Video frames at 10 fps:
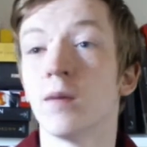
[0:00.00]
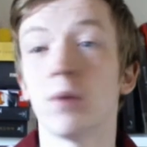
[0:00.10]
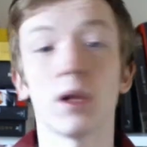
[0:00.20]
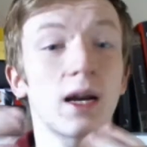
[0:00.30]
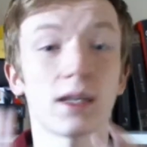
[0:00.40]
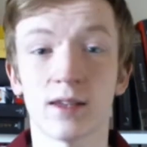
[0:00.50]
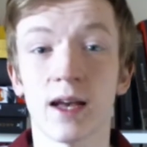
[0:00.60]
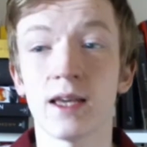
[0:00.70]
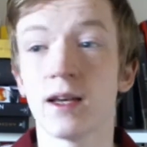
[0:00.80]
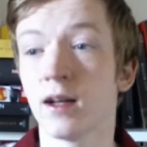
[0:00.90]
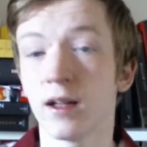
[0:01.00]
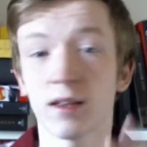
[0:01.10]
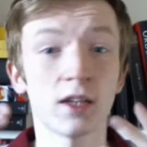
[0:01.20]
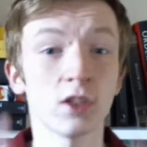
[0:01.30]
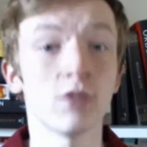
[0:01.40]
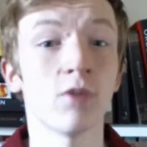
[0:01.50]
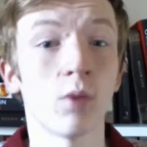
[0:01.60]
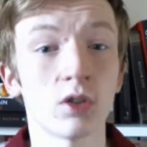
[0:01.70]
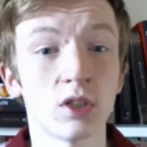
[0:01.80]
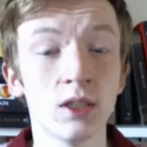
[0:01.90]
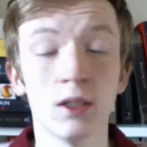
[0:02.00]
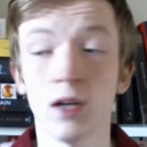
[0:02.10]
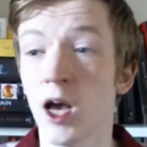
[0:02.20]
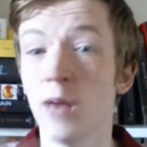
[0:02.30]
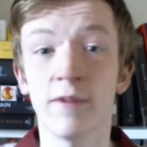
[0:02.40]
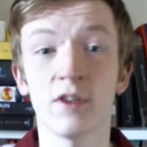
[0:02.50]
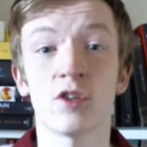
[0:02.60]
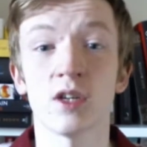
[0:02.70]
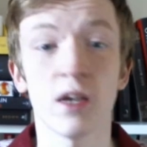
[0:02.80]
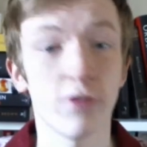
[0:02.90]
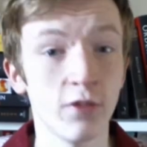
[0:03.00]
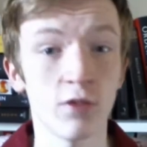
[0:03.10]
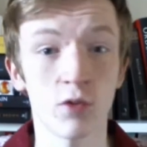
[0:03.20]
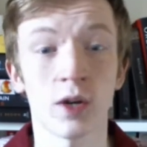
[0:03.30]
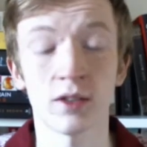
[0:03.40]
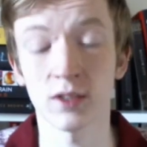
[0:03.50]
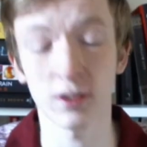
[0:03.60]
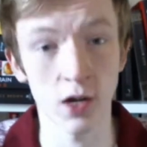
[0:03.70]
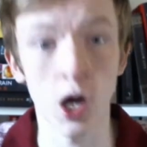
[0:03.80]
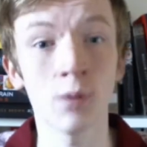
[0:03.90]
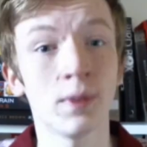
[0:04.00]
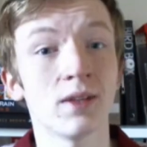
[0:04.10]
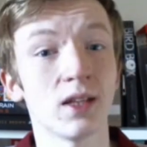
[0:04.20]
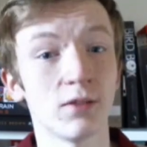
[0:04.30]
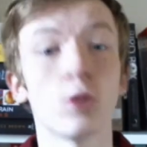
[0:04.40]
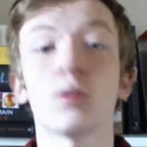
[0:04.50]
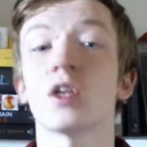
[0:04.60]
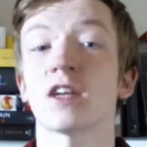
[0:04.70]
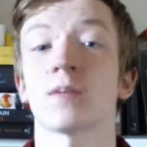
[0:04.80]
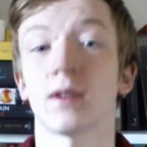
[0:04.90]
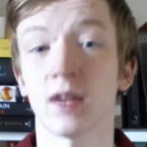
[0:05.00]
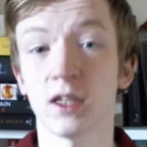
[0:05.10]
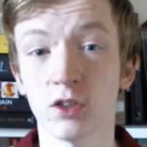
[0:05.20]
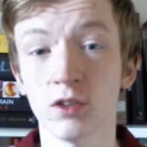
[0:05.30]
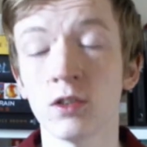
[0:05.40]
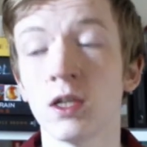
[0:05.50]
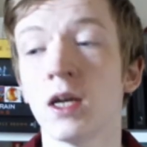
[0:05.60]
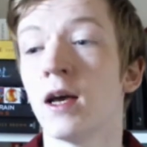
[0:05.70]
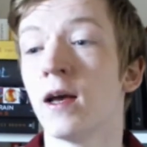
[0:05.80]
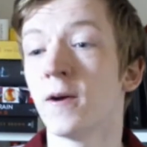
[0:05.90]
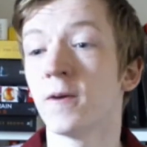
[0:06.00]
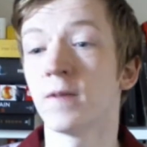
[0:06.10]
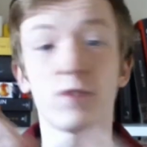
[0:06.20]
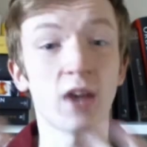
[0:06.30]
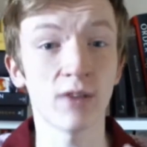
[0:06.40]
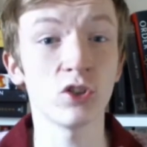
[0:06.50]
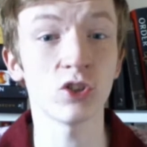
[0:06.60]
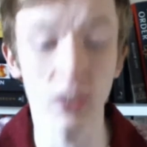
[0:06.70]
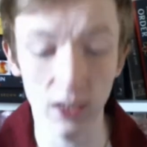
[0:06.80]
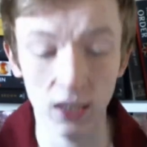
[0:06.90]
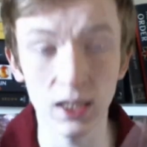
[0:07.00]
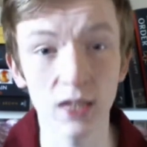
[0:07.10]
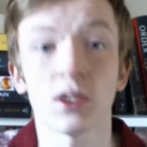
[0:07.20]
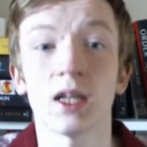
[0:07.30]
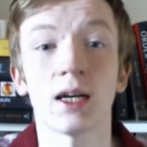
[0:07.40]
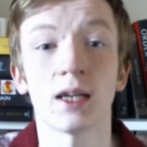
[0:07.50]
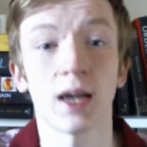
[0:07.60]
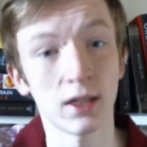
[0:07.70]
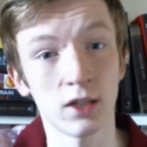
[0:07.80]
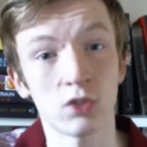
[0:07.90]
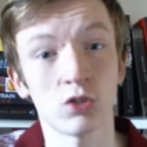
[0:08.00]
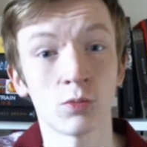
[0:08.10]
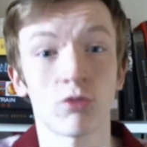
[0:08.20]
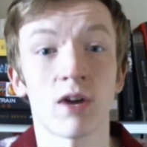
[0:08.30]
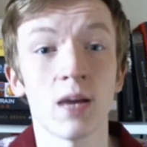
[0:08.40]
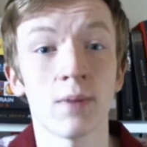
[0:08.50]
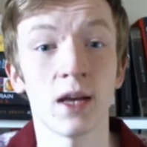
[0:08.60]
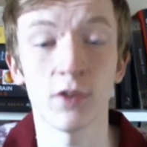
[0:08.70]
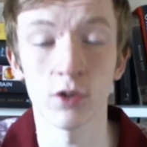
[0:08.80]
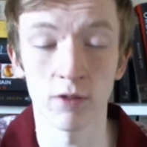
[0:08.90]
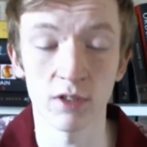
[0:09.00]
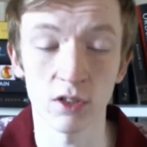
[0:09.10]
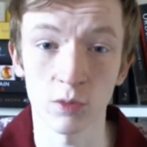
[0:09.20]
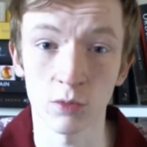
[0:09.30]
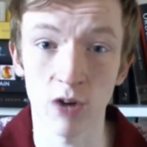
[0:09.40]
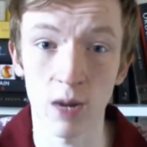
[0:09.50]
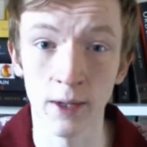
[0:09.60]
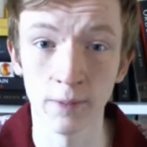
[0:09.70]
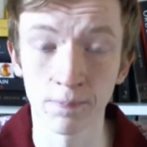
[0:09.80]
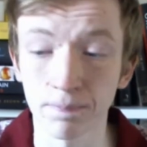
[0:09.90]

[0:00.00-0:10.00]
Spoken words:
But like I say, thank you for watching. I hope you've enjoyed it. A few of you requested this, and I hope it's lived up to your expectations. If you have enjoyed it, leave a like and a subscribe if you're not already a subscriber.